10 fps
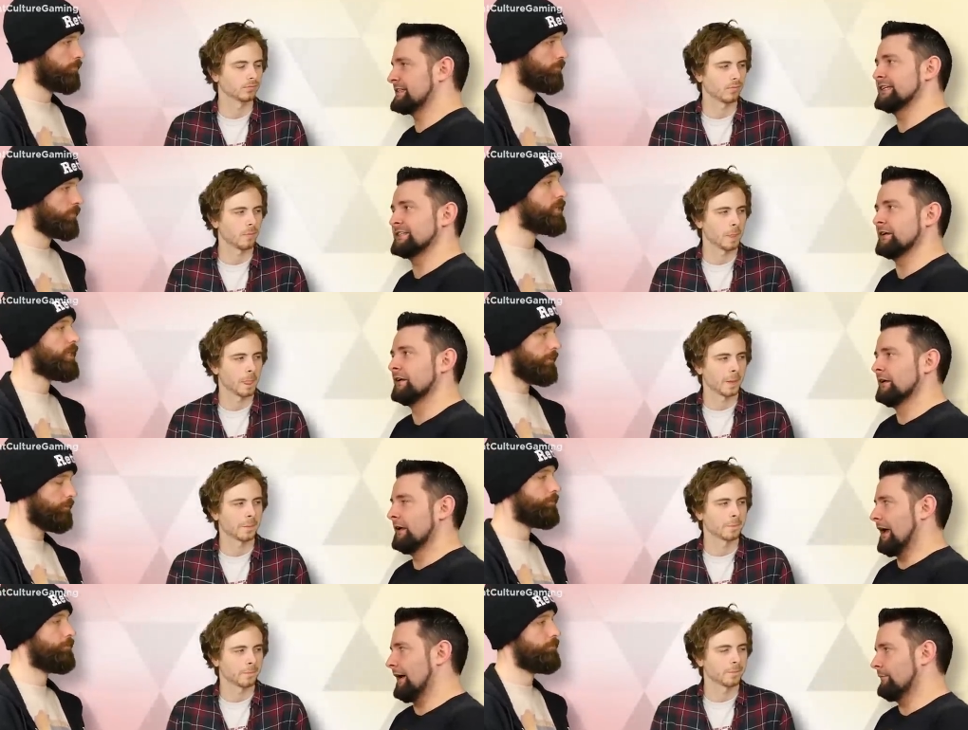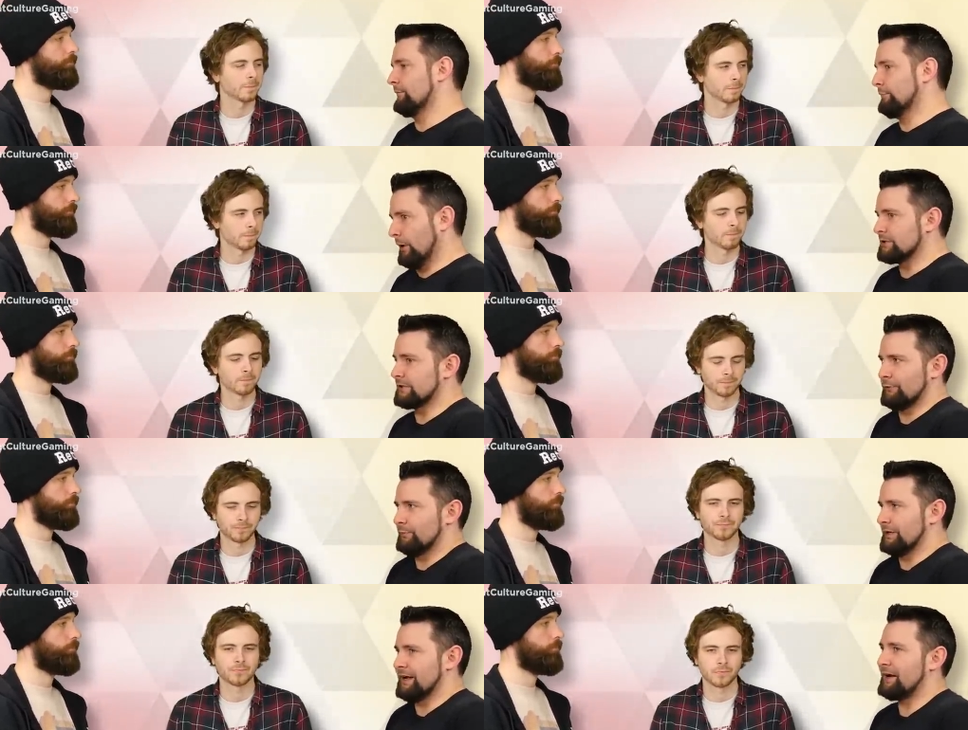Speaker 1: teaser. Yep. Um, but it would
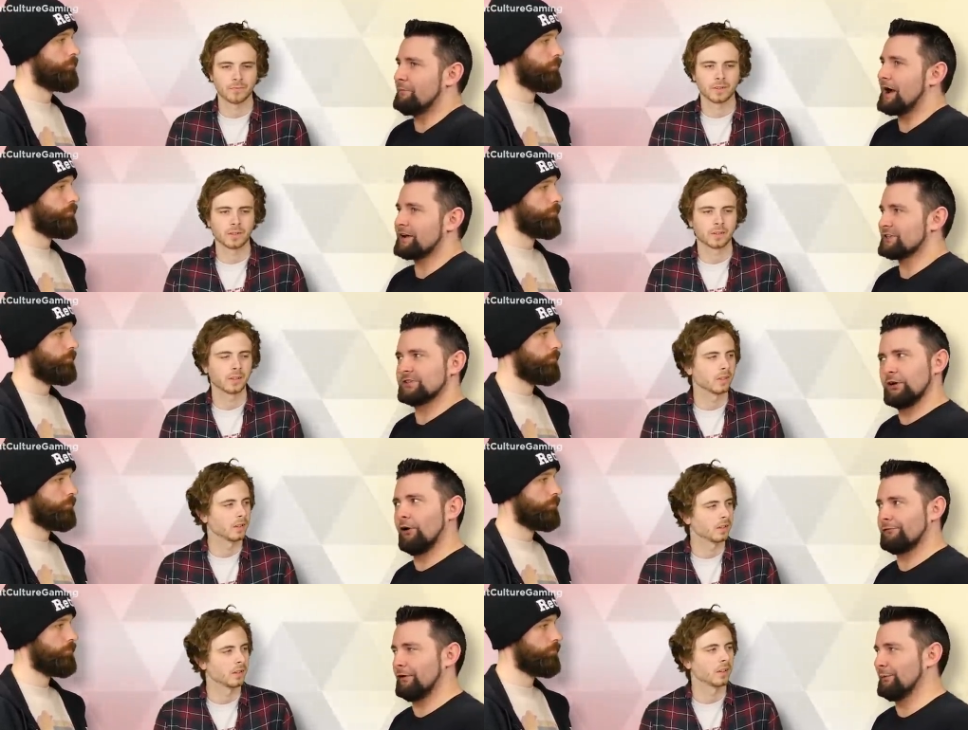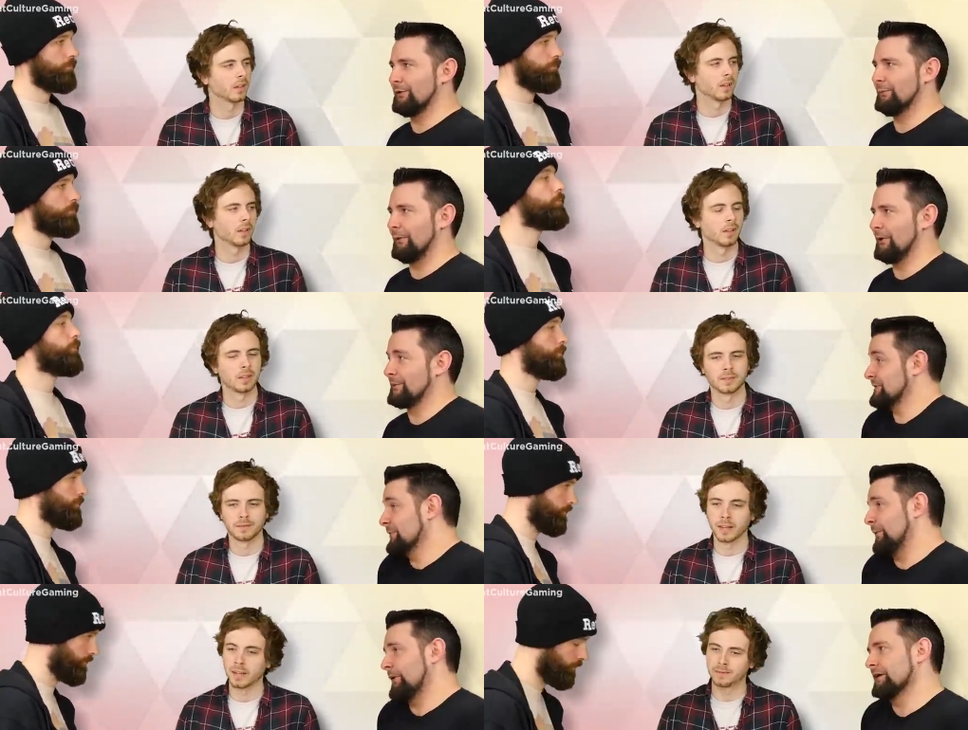be kind of madness to not follow Bloodborne up at
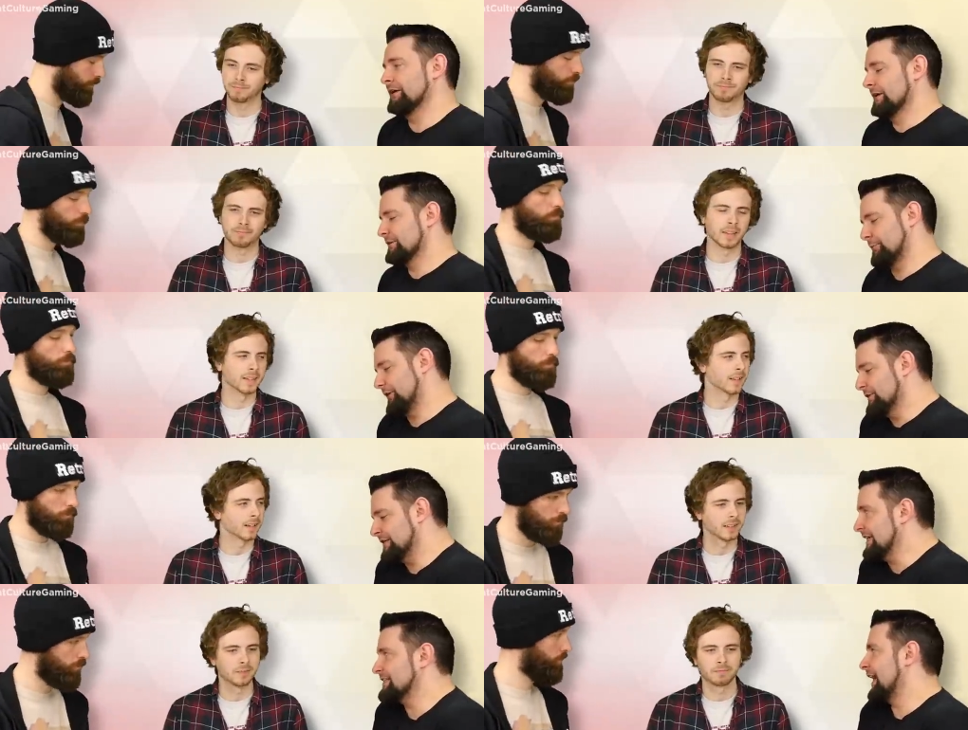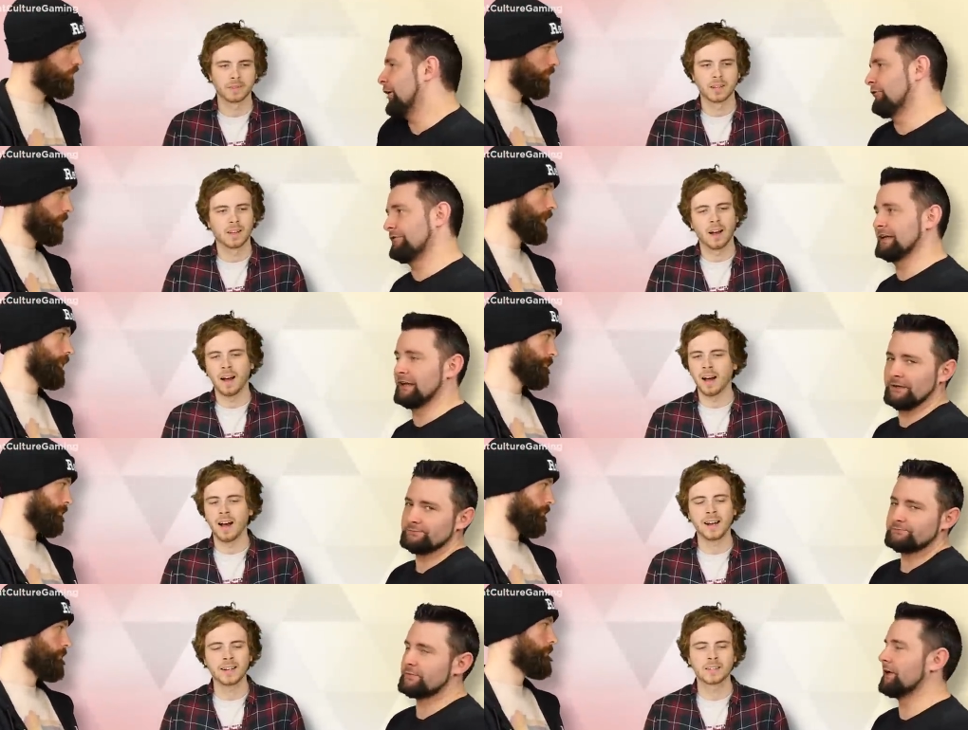some point. So whether exactly. you tease that or reveal yeah. it,
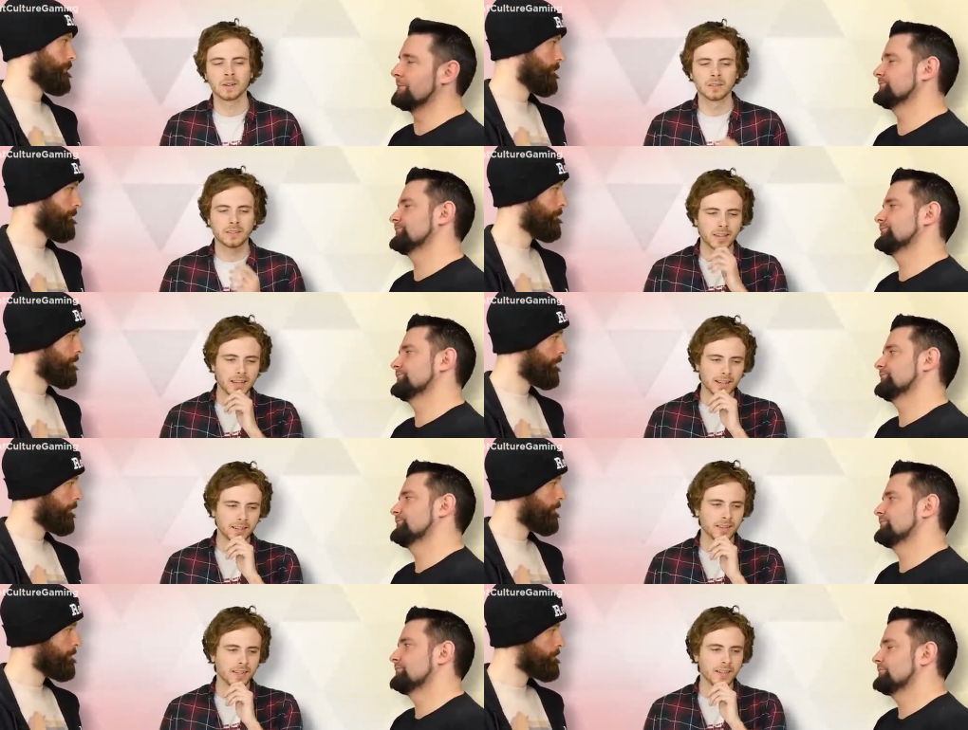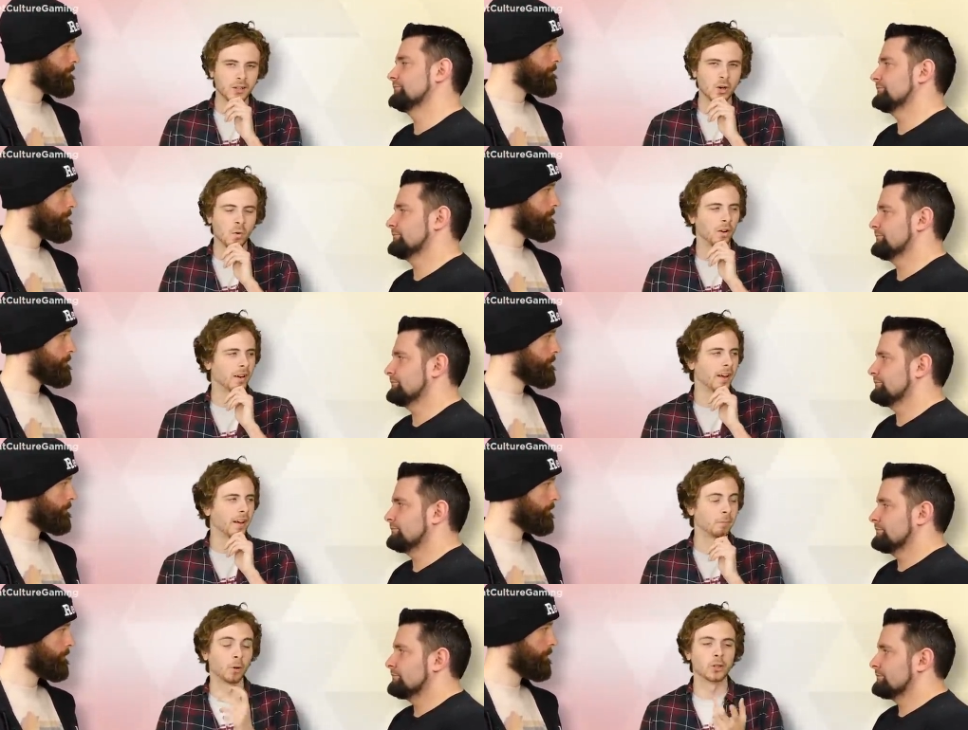I yeah.
Speaker 2: don't think the
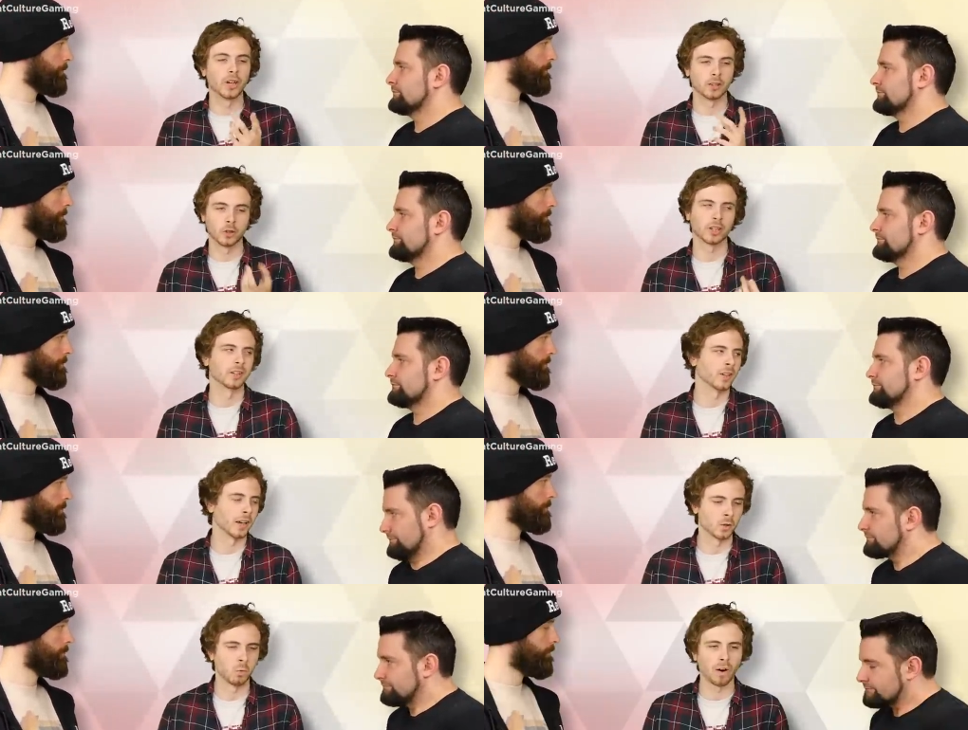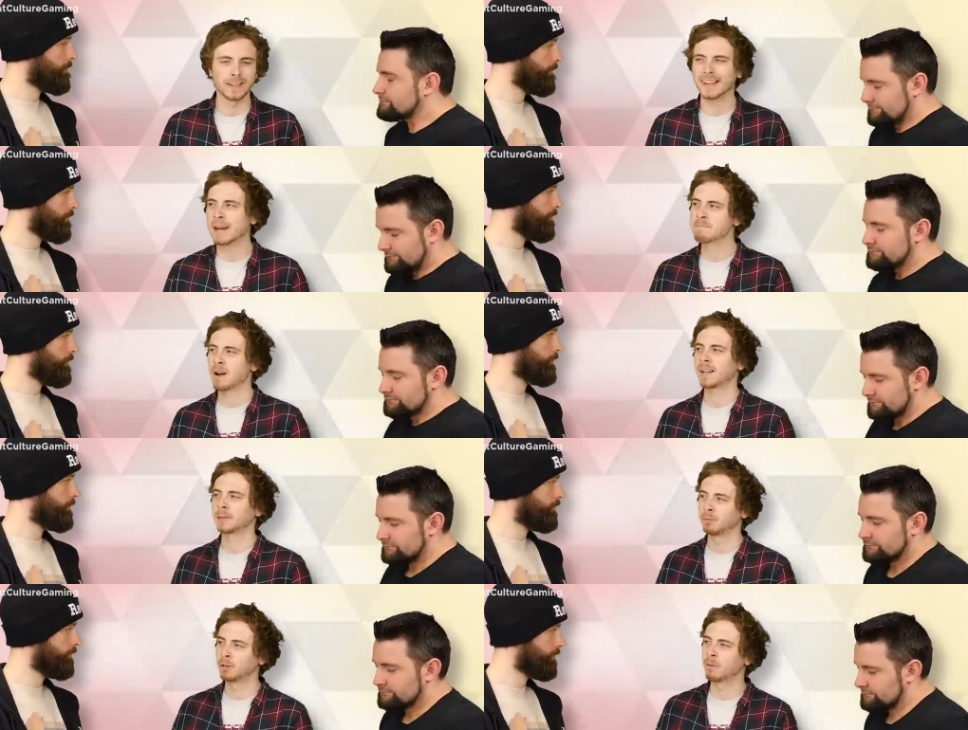Kuon project, I should have died twice, impacts
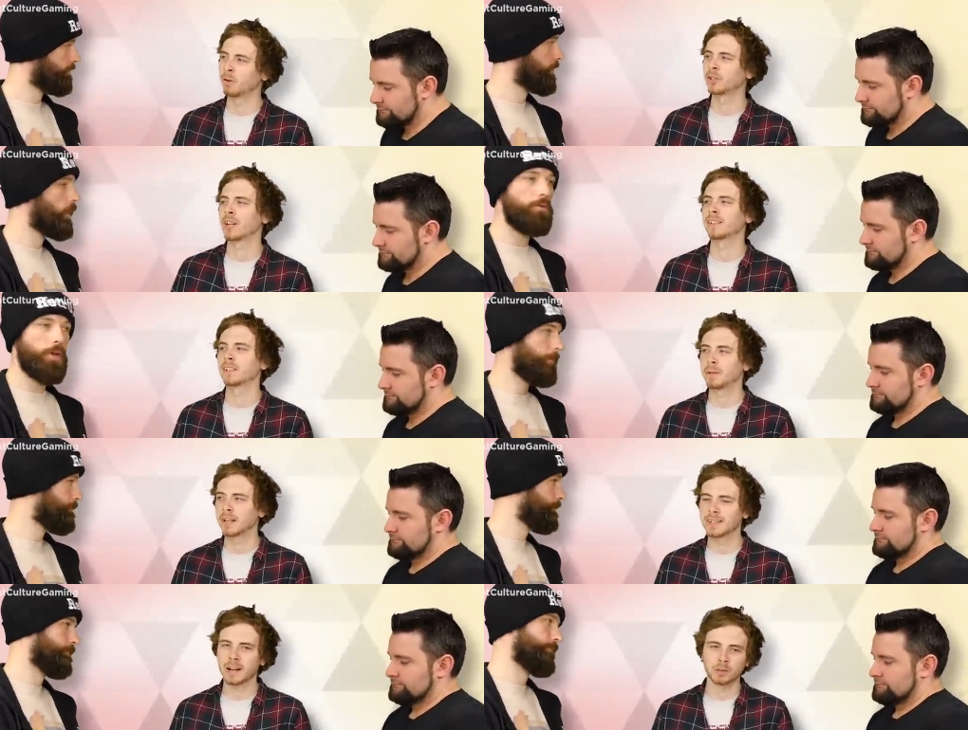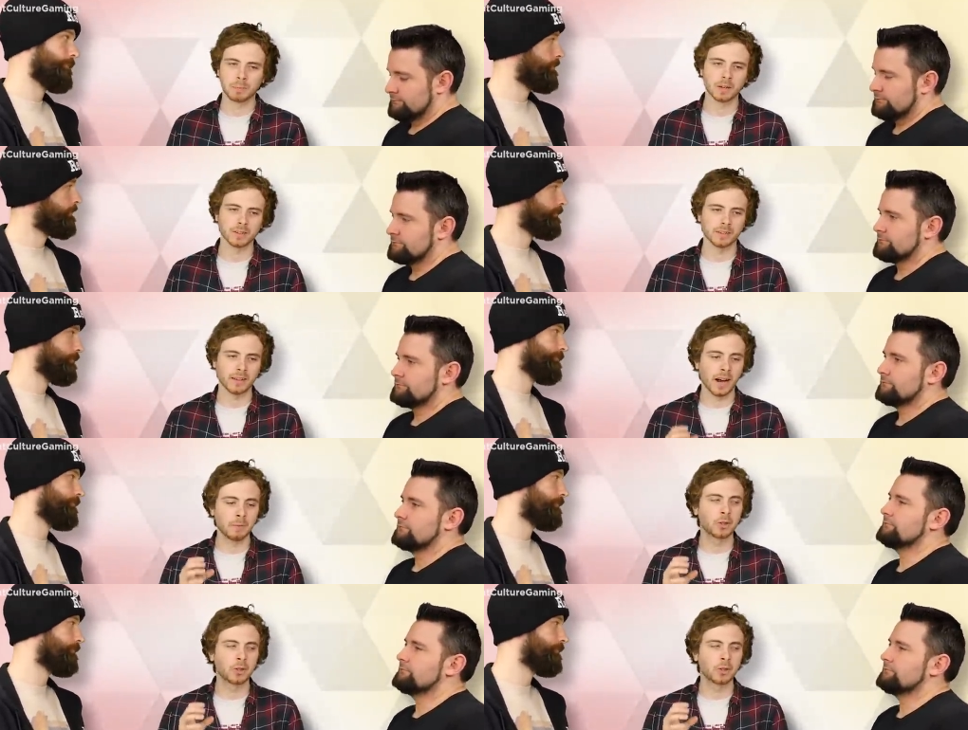Bloodborne's chances no. of being announced because I'm